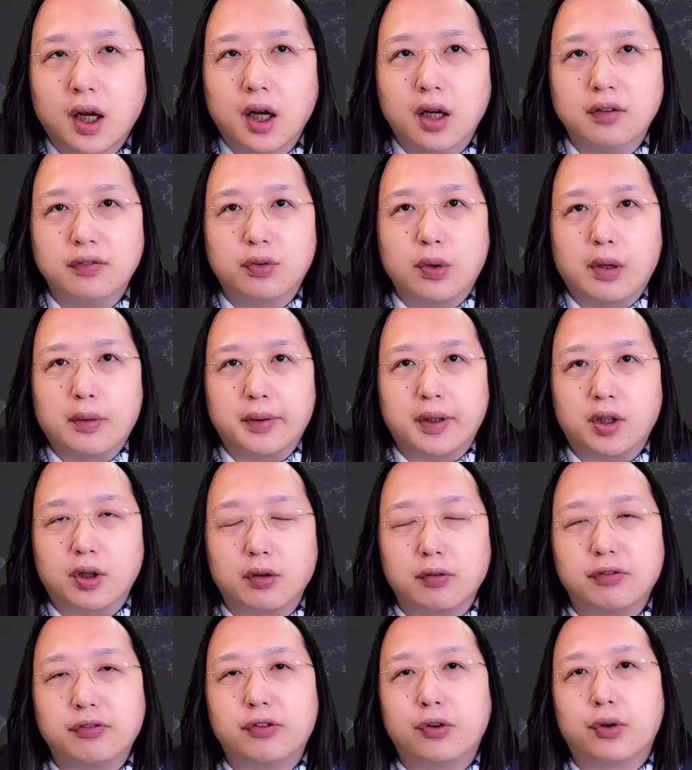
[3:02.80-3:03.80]
of what we
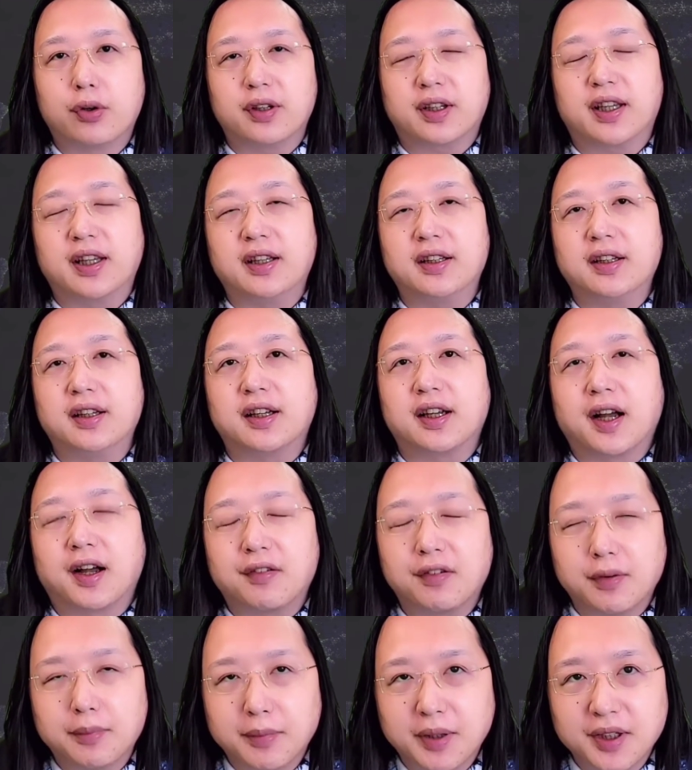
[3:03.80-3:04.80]
call forking the
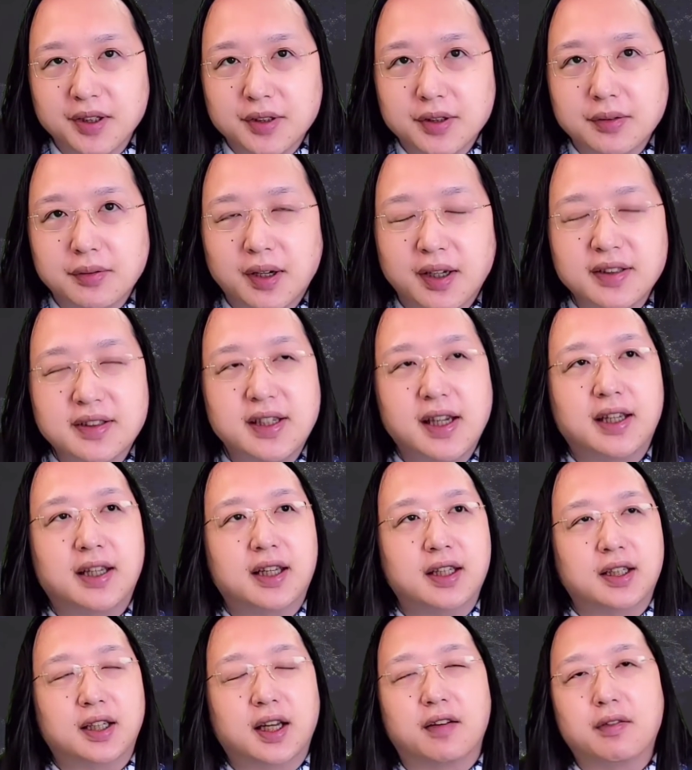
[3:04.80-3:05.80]
government, right?
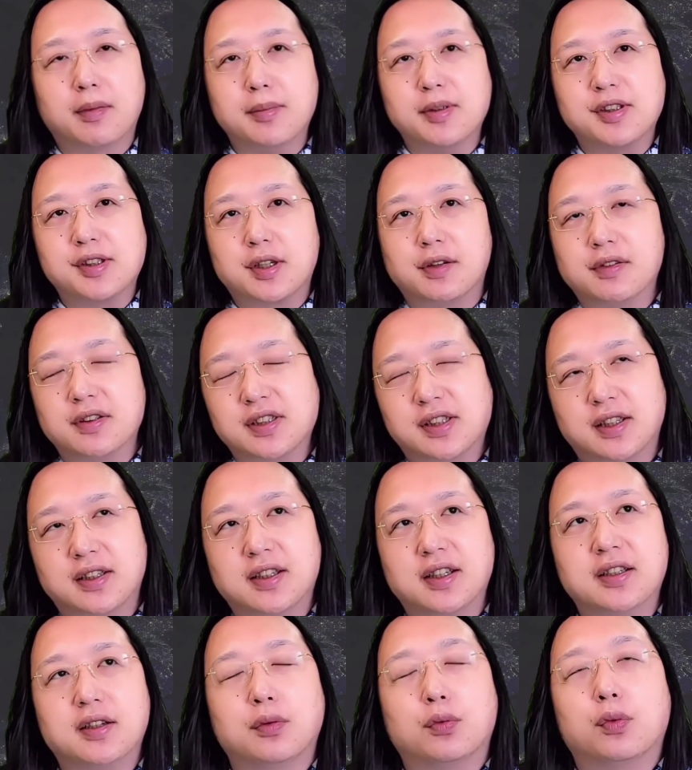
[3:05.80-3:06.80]
Taking government service that
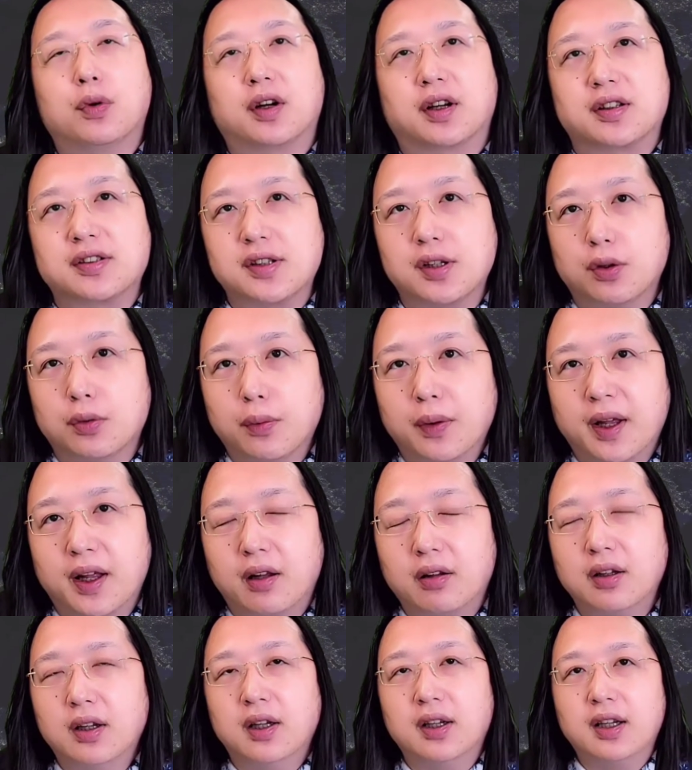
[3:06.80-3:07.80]
didn't work so
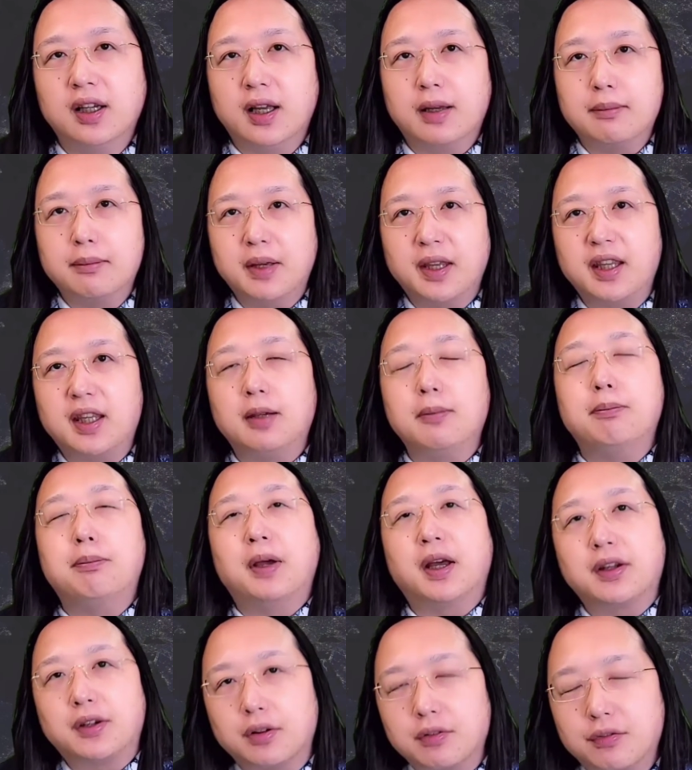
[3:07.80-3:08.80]
well and making
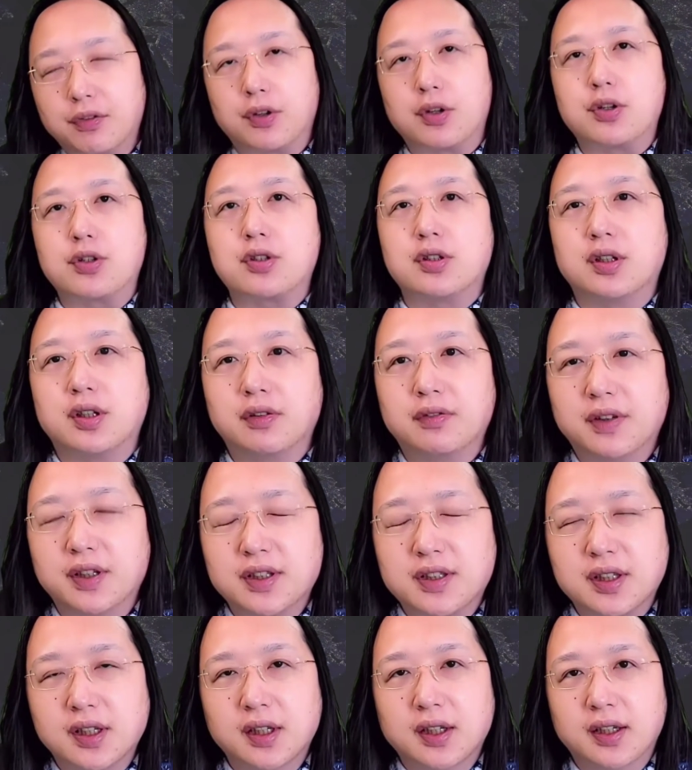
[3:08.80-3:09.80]
better version of
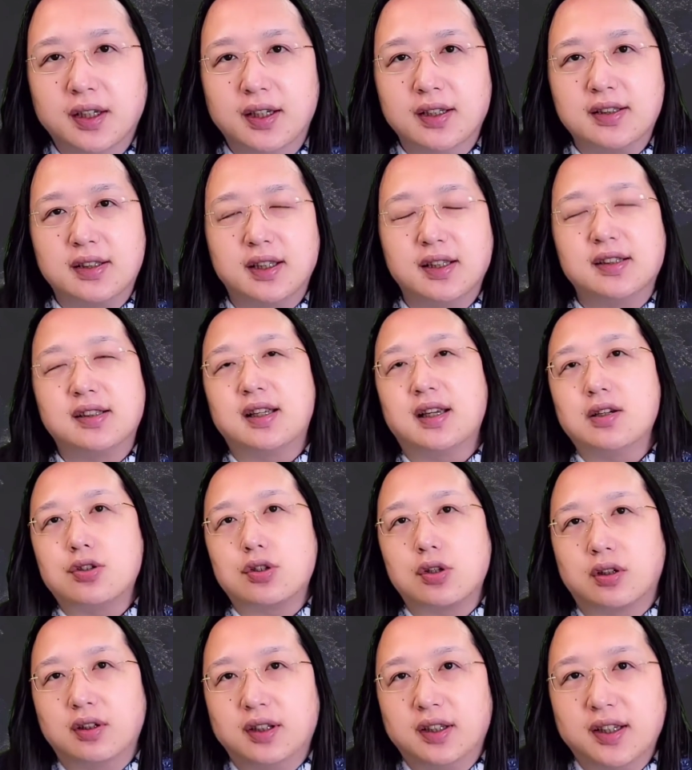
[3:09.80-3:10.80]
it. It's
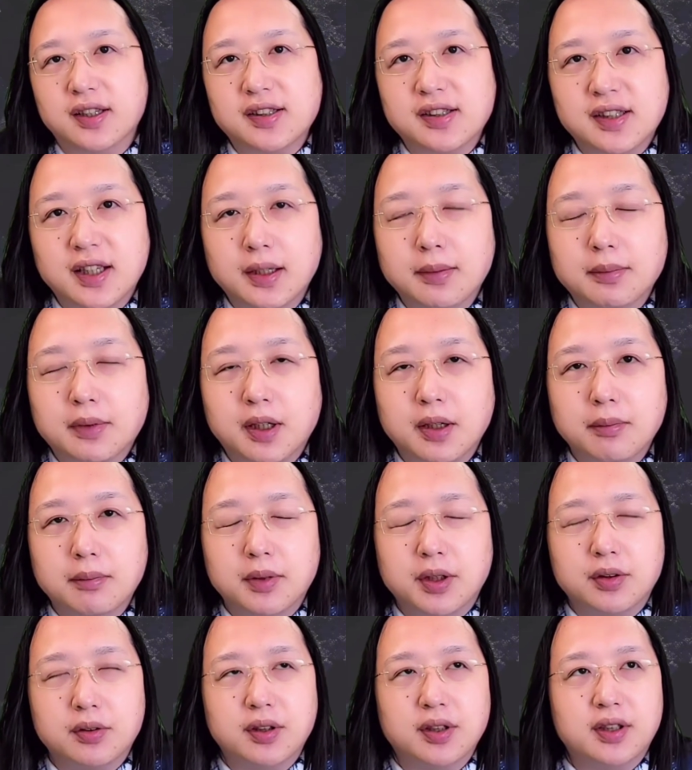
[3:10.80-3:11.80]
essentially the same
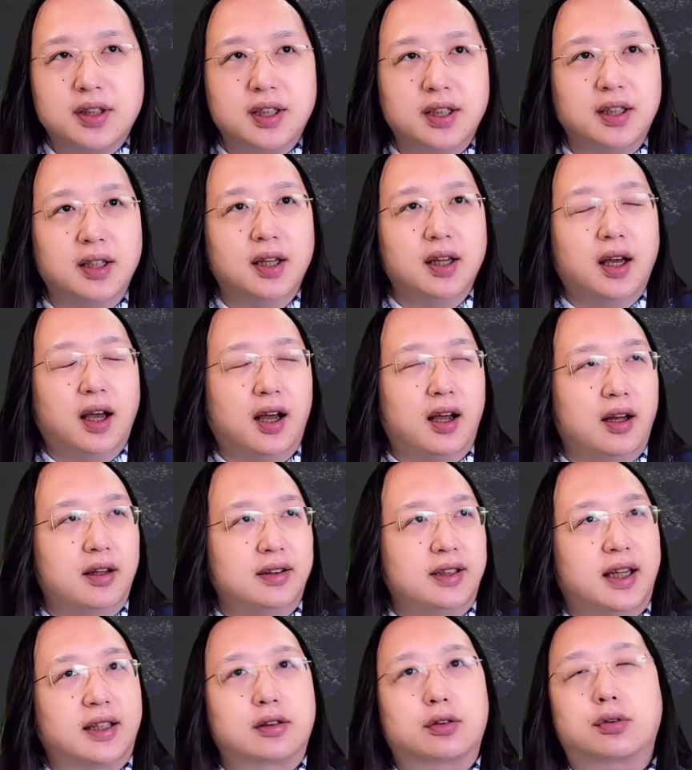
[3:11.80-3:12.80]
community
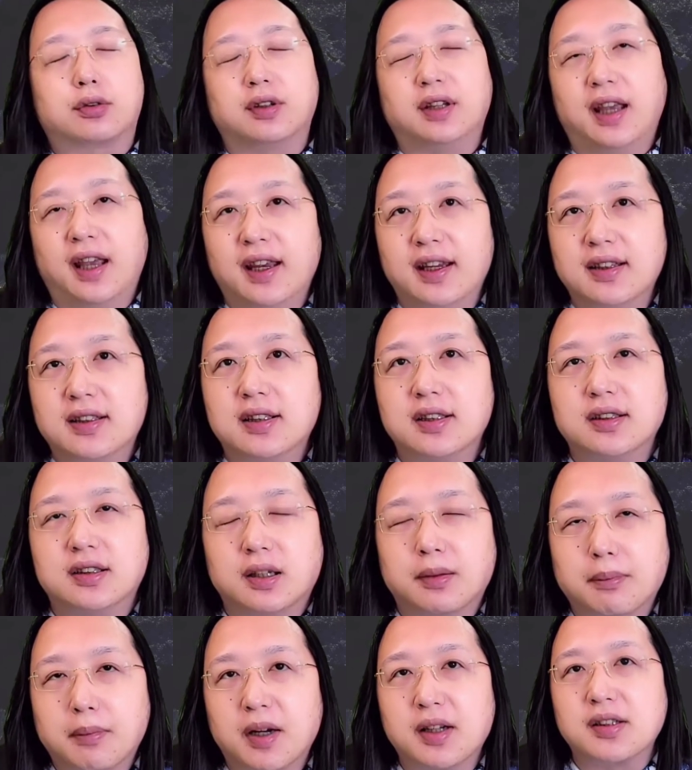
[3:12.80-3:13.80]
that created
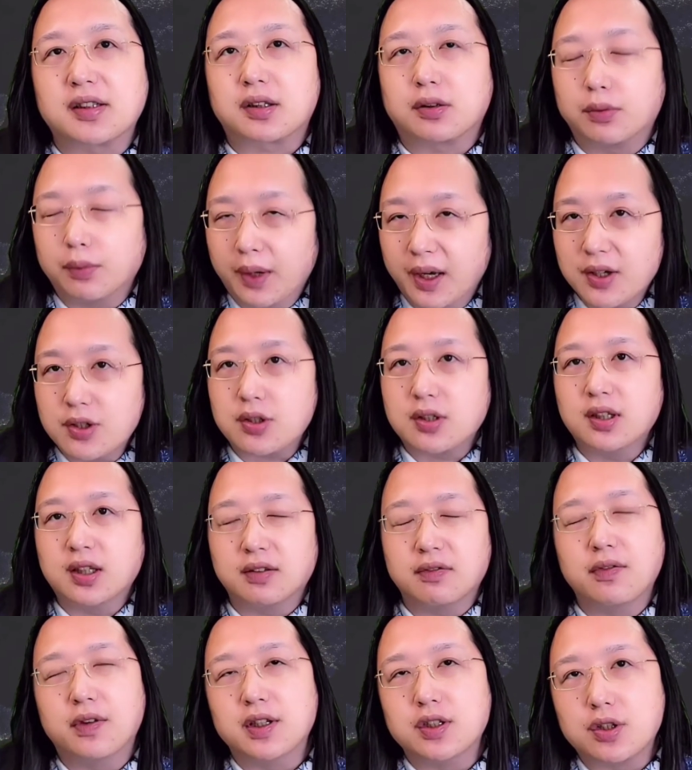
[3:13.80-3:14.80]
the mask
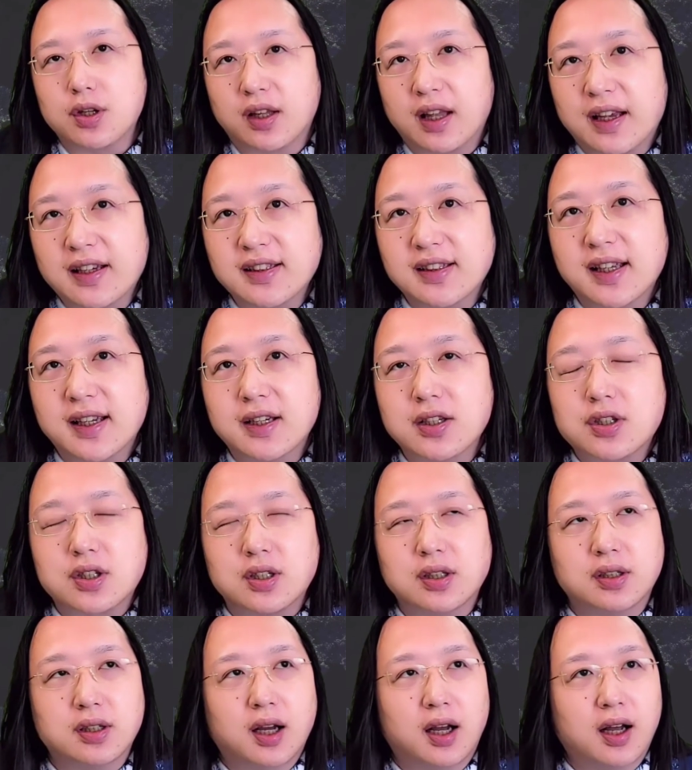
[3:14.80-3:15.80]
rationing
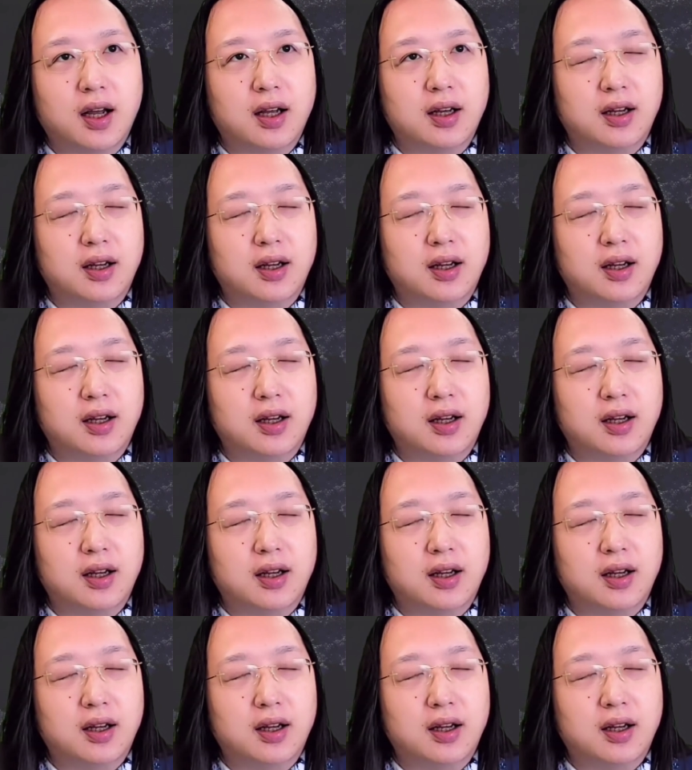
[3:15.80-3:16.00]
visualization